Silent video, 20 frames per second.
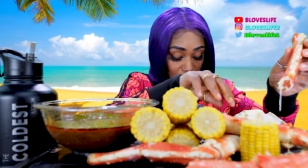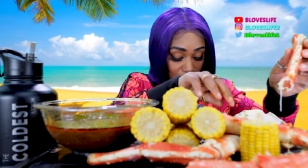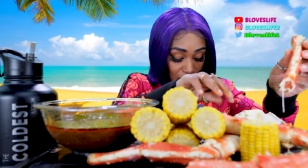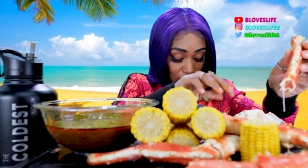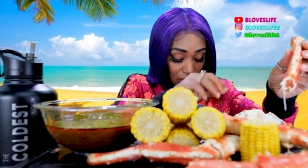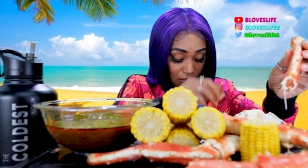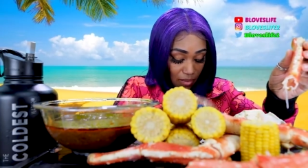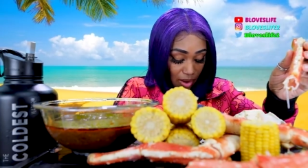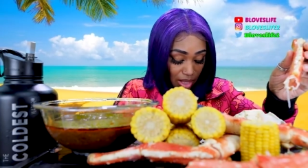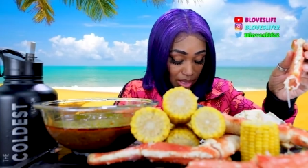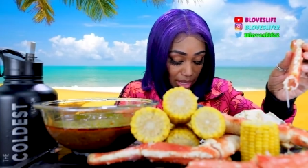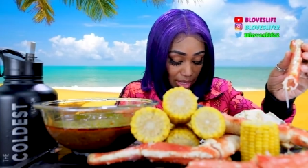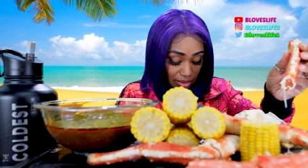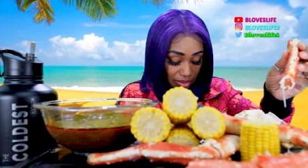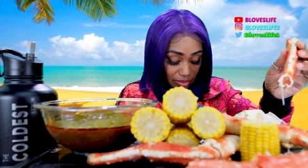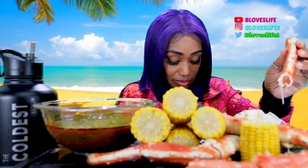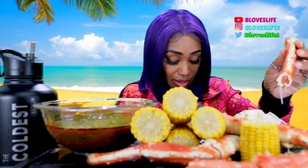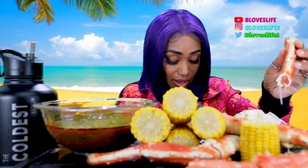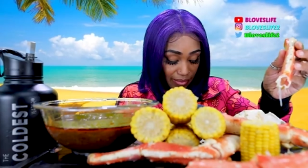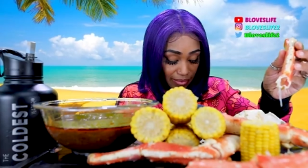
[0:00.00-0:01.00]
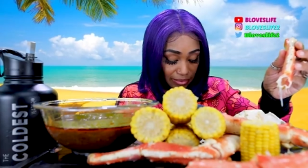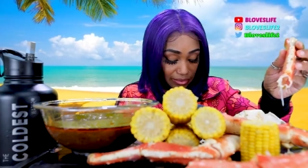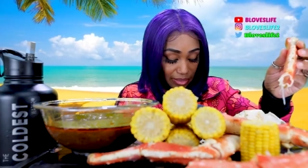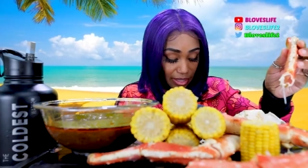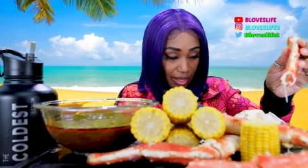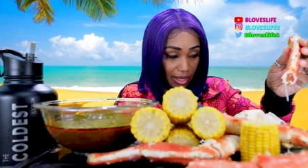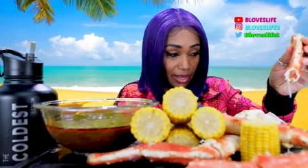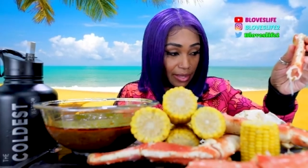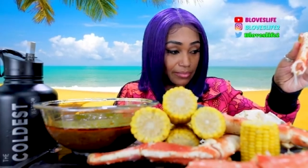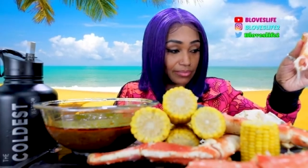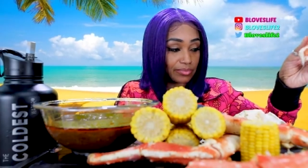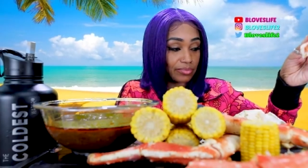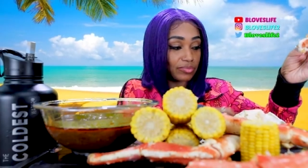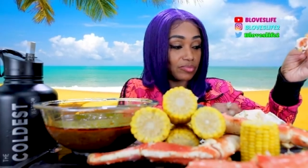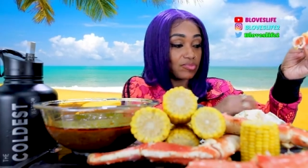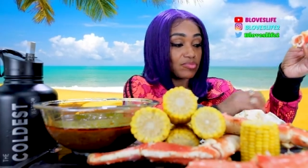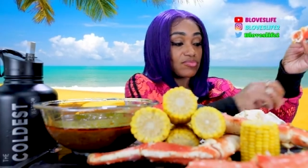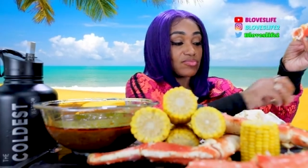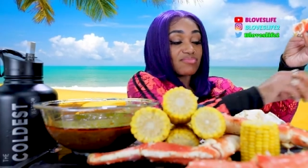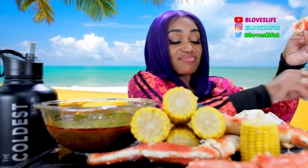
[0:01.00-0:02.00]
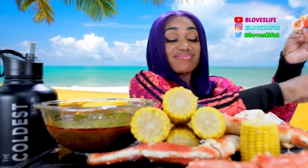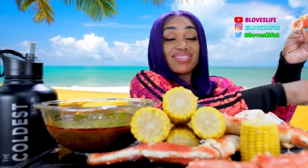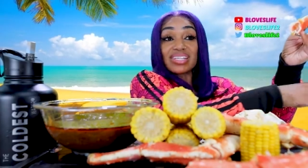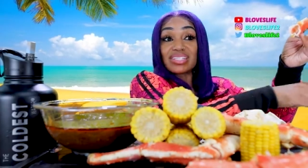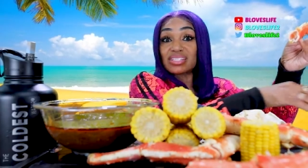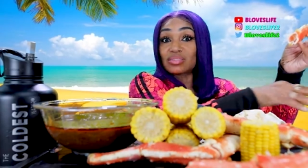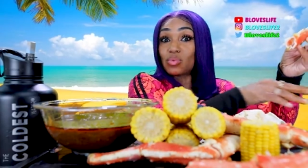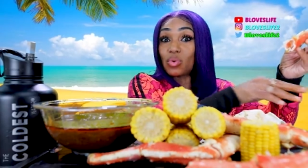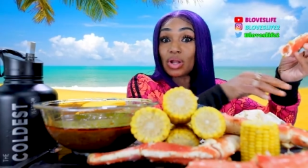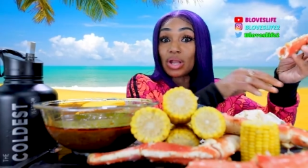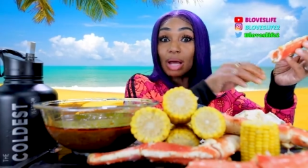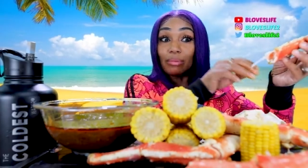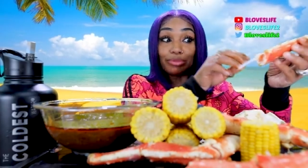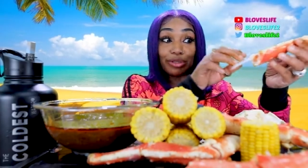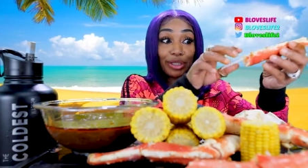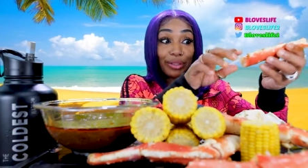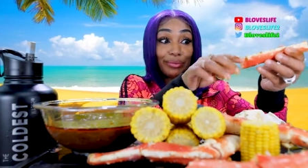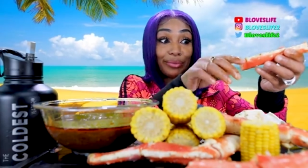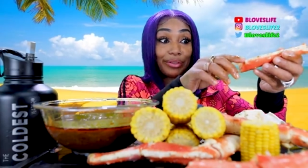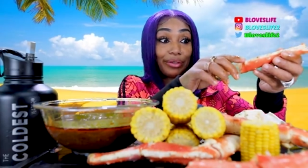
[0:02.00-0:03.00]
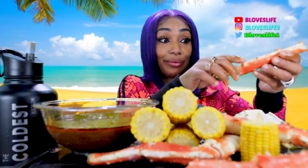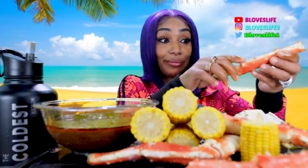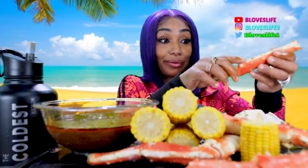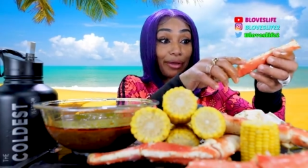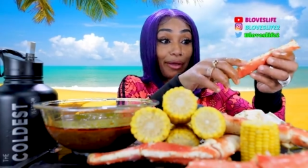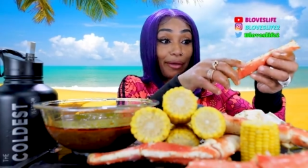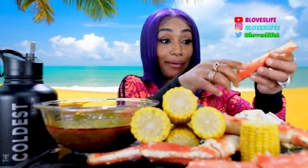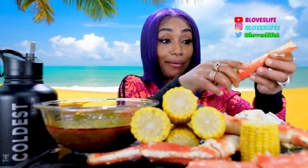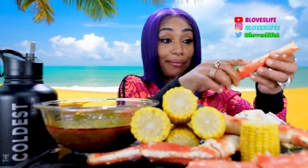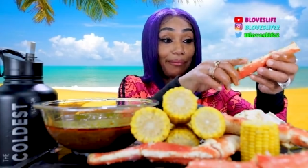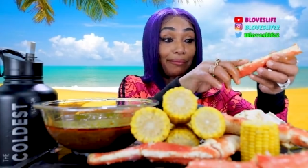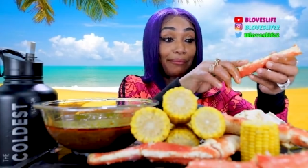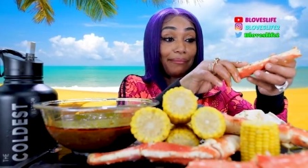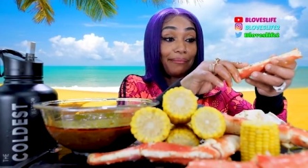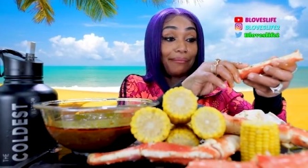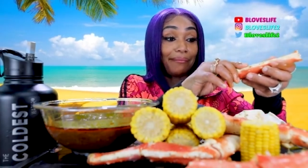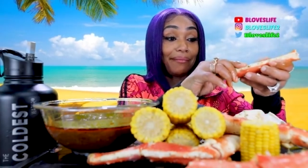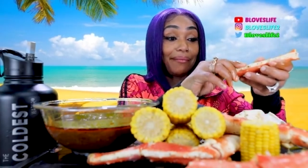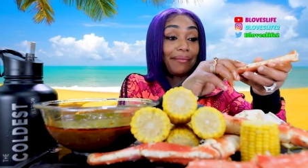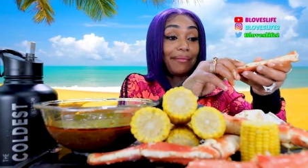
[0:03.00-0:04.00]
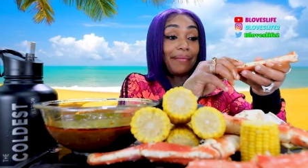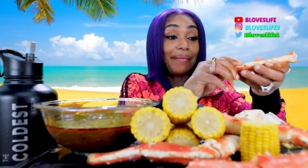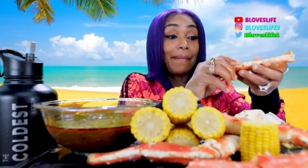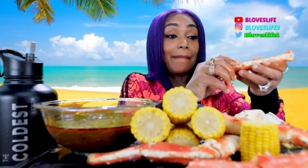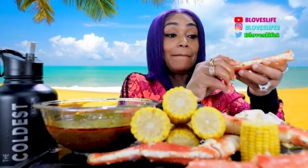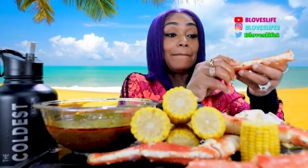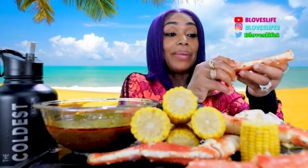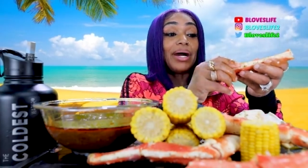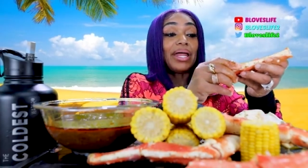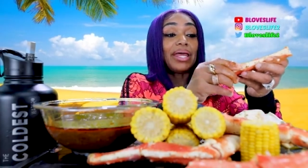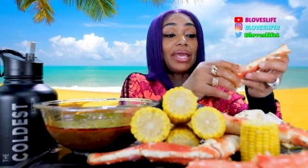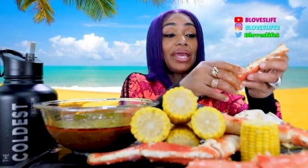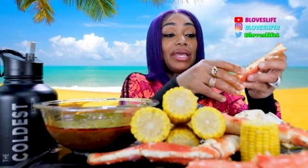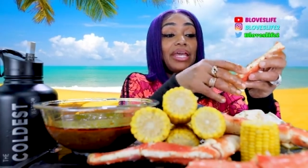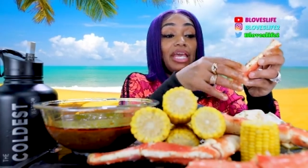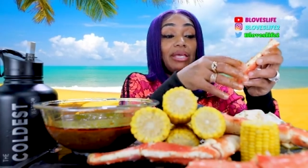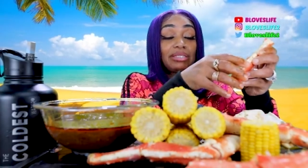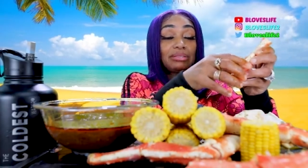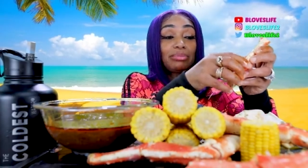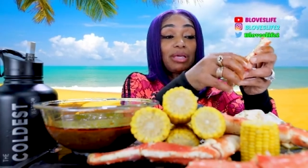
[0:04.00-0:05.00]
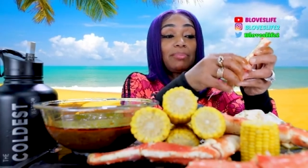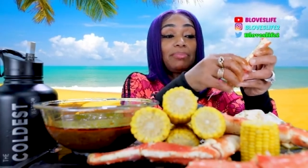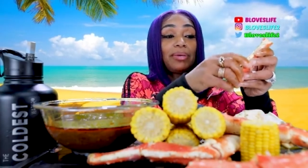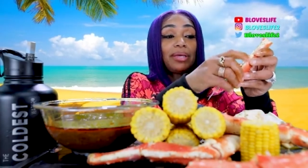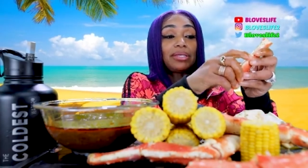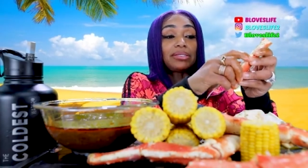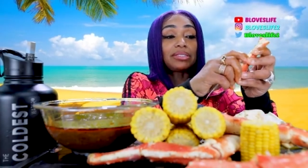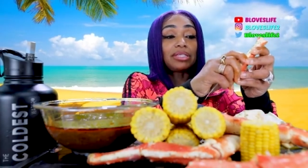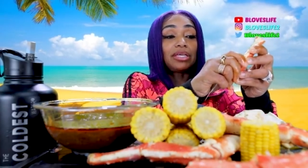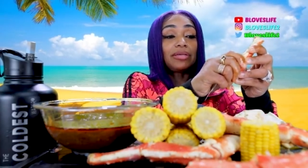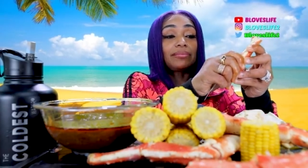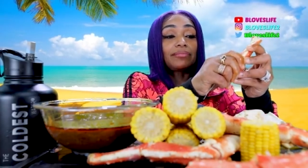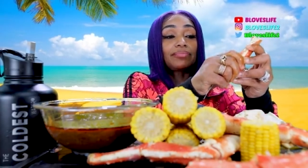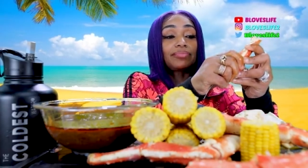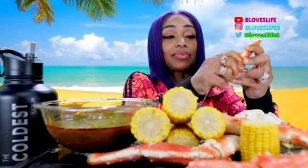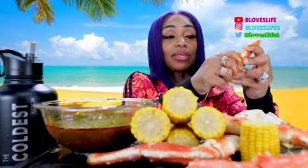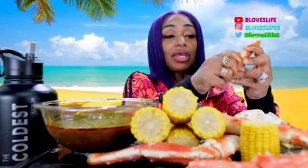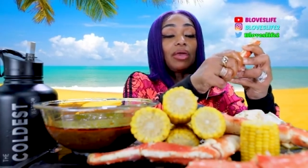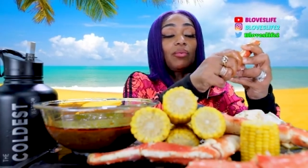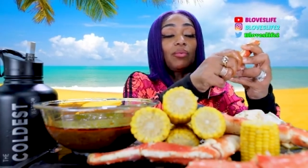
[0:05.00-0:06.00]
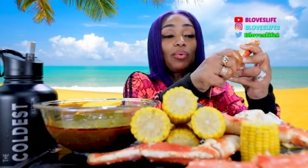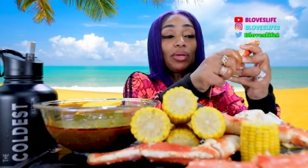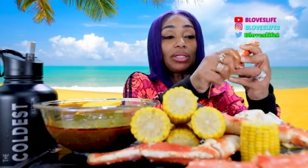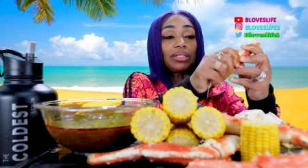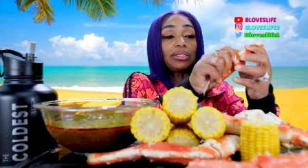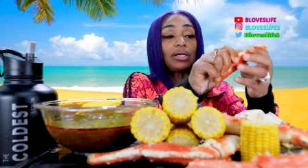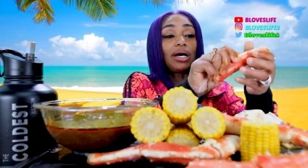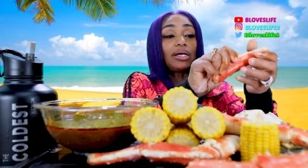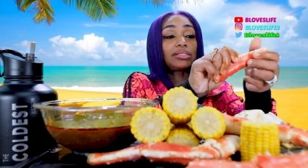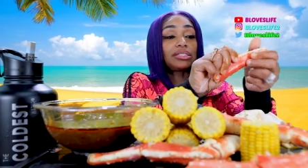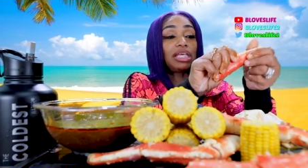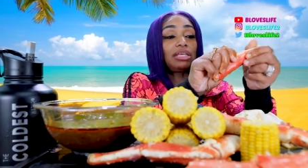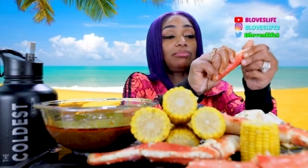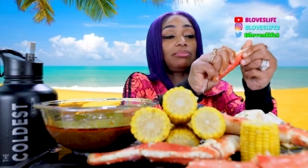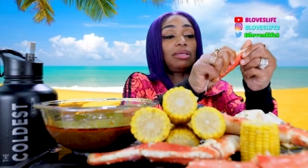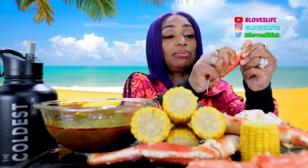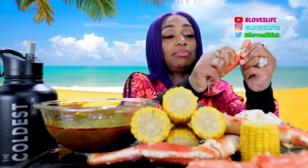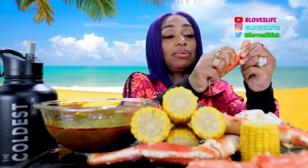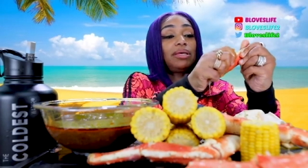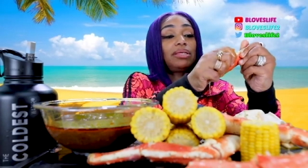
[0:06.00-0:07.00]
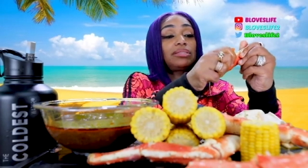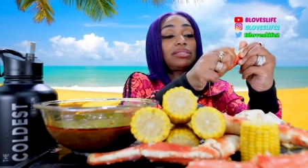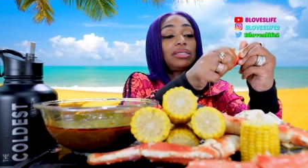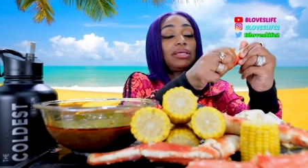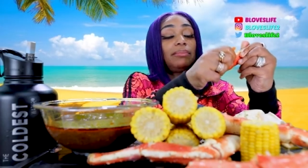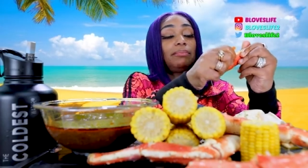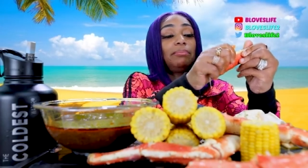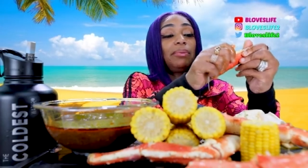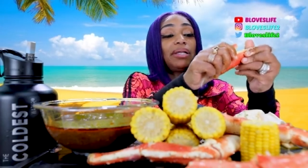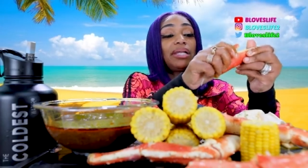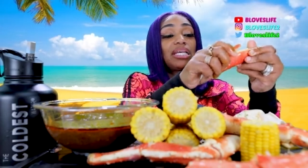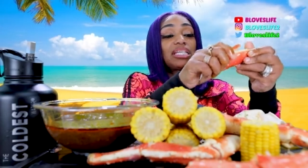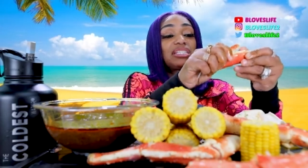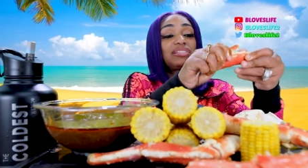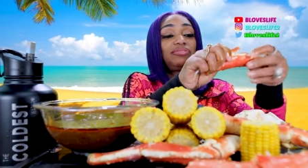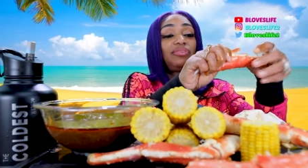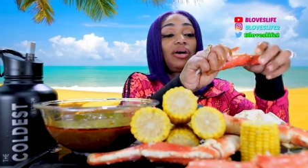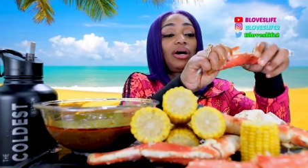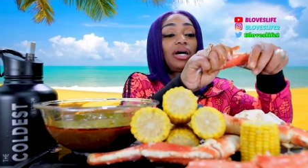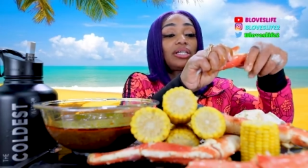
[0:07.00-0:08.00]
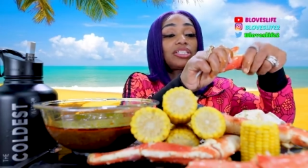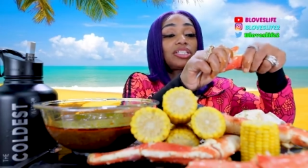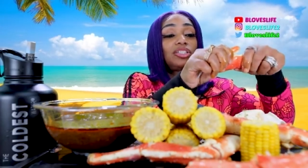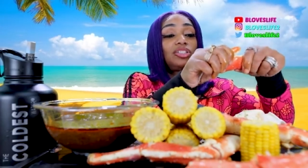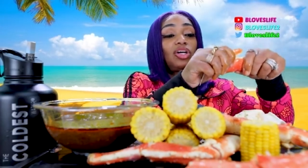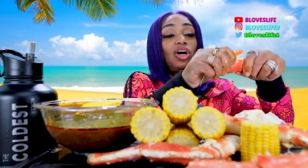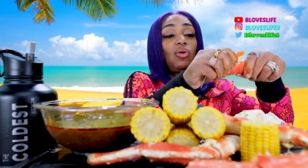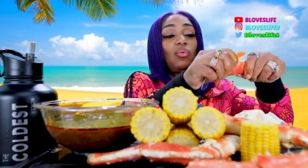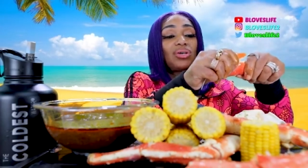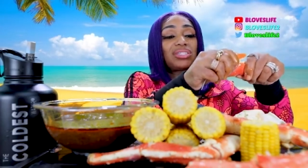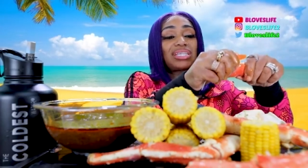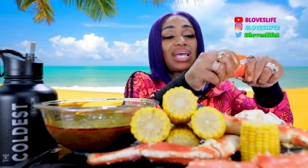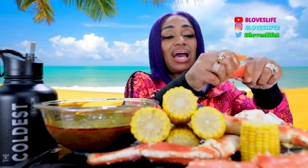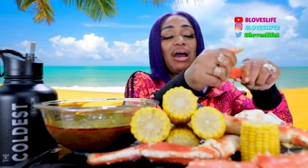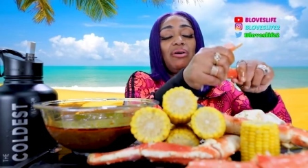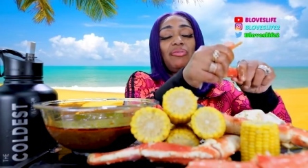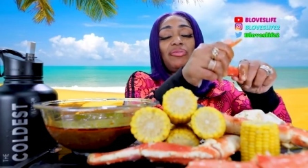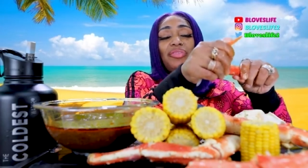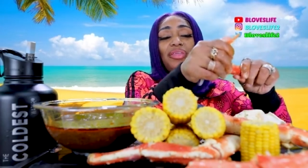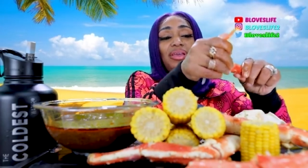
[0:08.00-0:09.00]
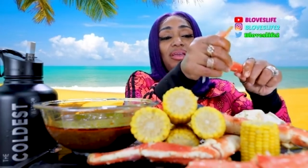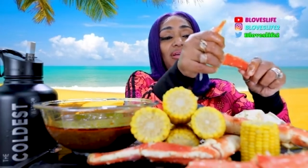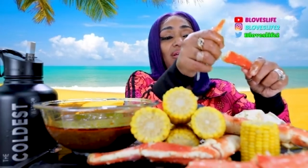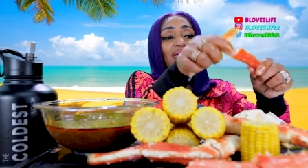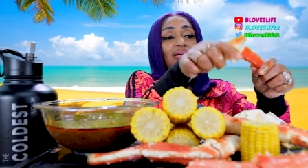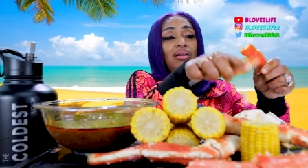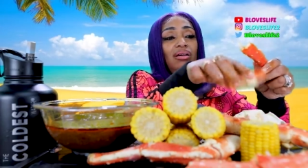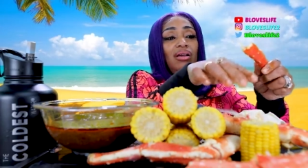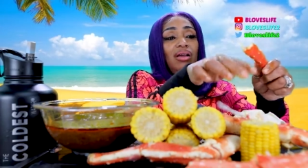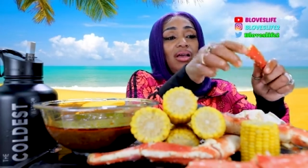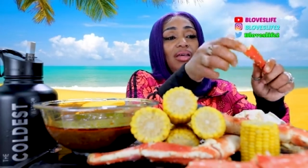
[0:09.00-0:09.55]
so while I do have the time, this is what I'm doing, okay? But it keeps me busy. It really does keep me busy, but it's fun to know what's out there.